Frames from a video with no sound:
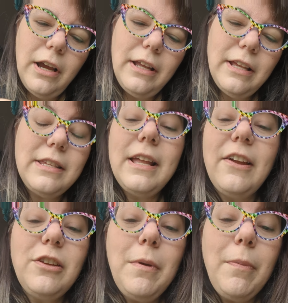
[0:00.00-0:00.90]
It doesn't
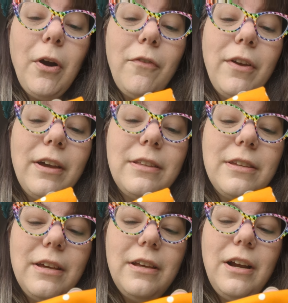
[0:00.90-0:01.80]
have to be perfect.
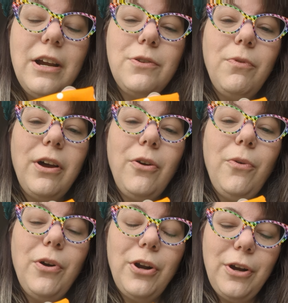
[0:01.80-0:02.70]
There's one
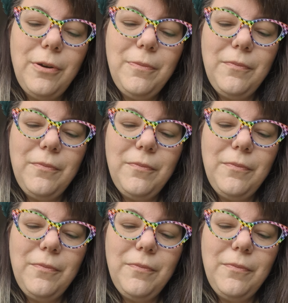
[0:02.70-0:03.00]
corner.